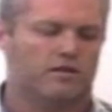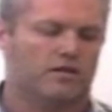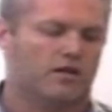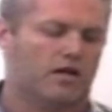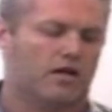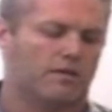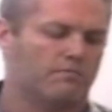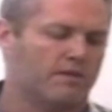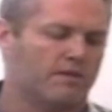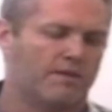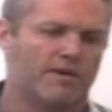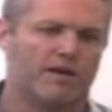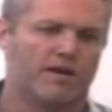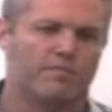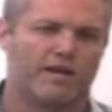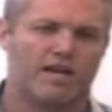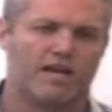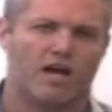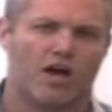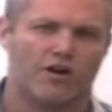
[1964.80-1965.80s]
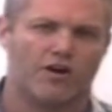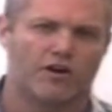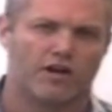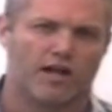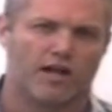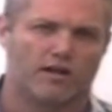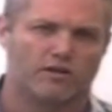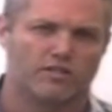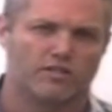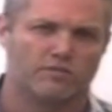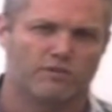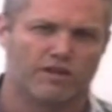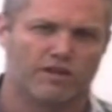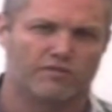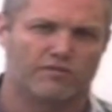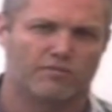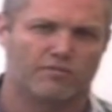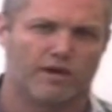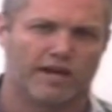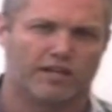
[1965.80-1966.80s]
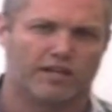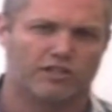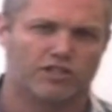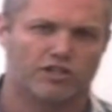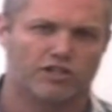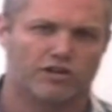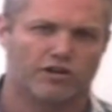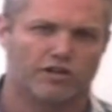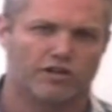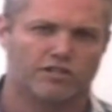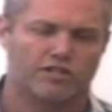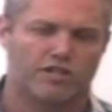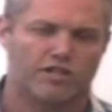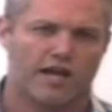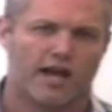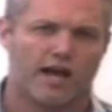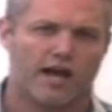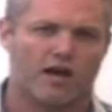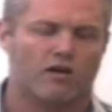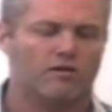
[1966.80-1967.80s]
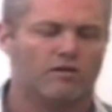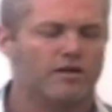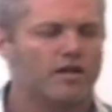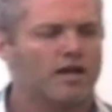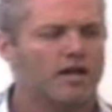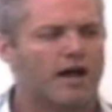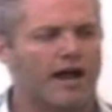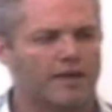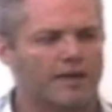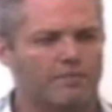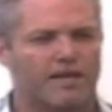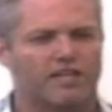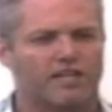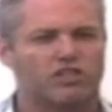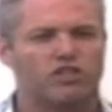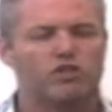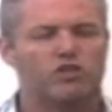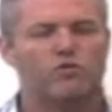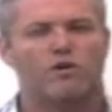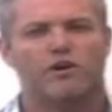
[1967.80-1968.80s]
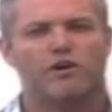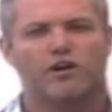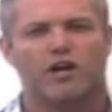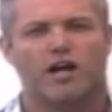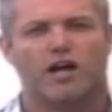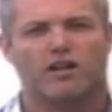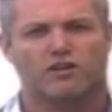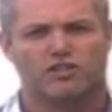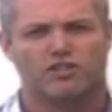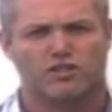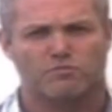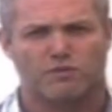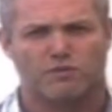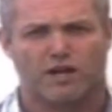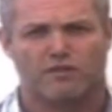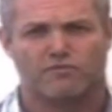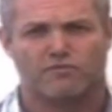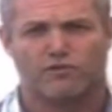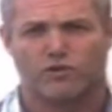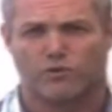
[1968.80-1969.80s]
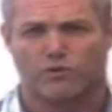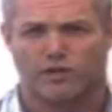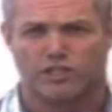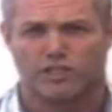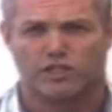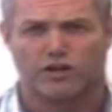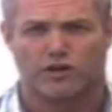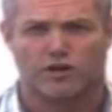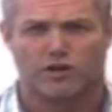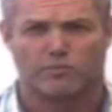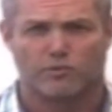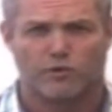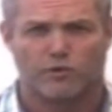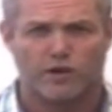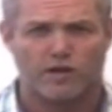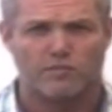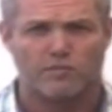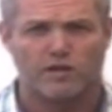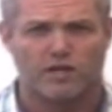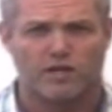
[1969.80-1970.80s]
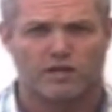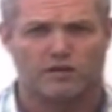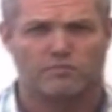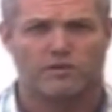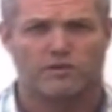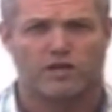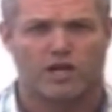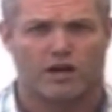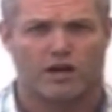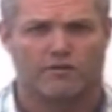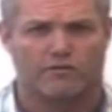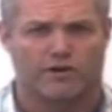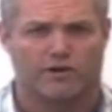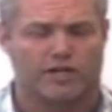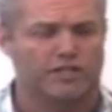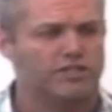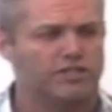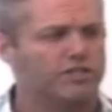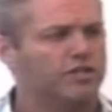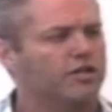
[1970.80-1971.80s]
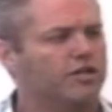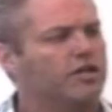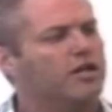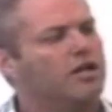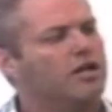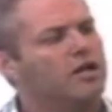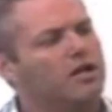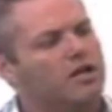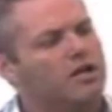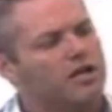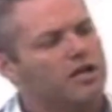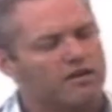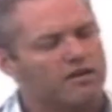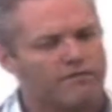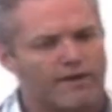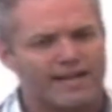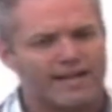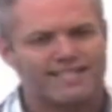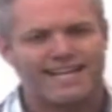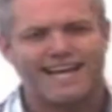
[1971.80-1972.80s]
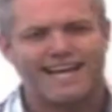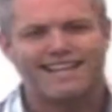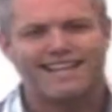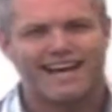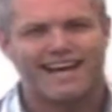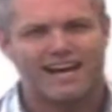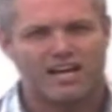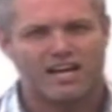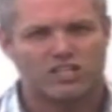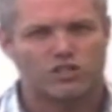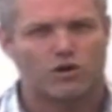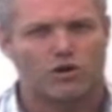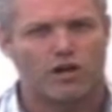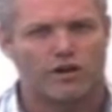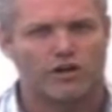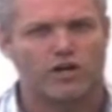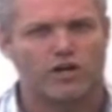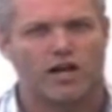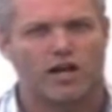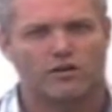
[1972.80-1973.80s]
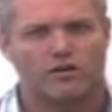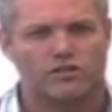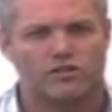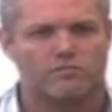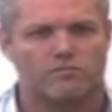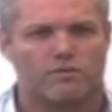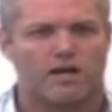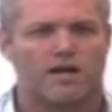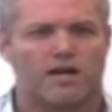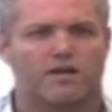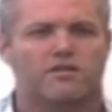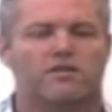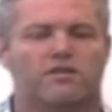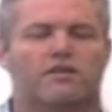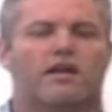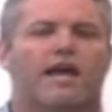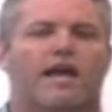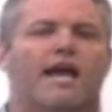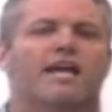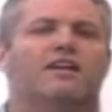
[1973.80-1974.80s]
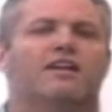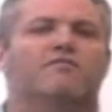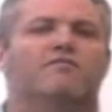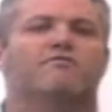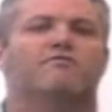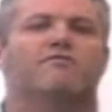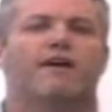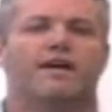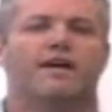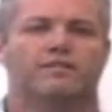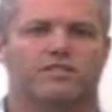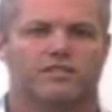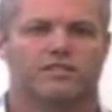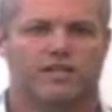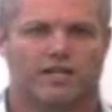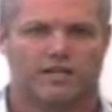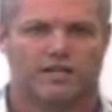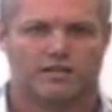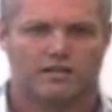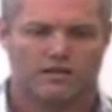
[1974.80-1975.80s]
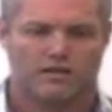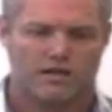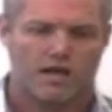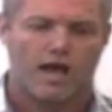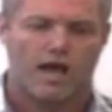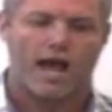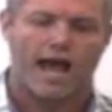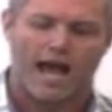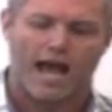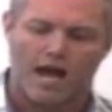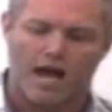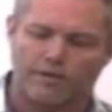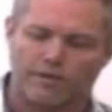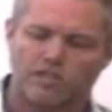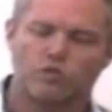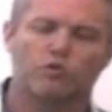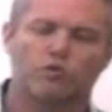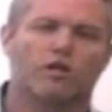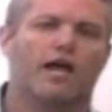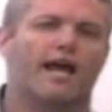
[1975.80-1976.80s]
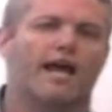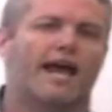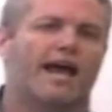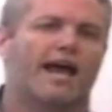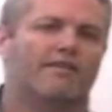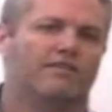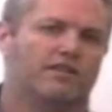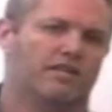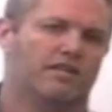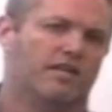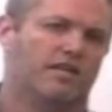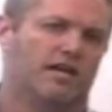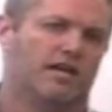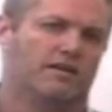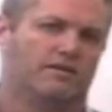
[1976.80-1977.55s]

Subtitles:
maybe I pay $100 a month for my insurance now. I pay $200 a month for the return of premium coverage. If I take that extra $100 a month and invest it, how much will I have at the end?